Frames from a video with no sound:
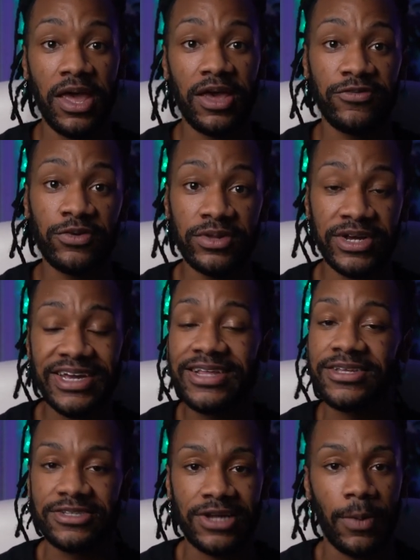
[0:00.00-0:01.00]
If you look
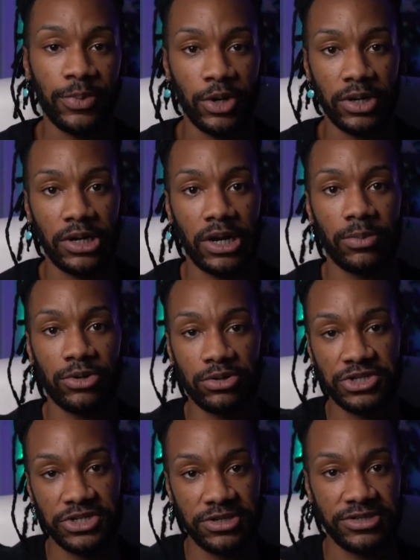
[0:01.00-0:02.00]
at the top of your camera, you
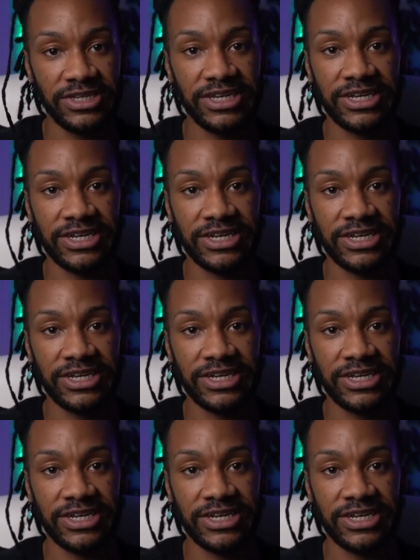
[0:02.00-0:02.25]
should see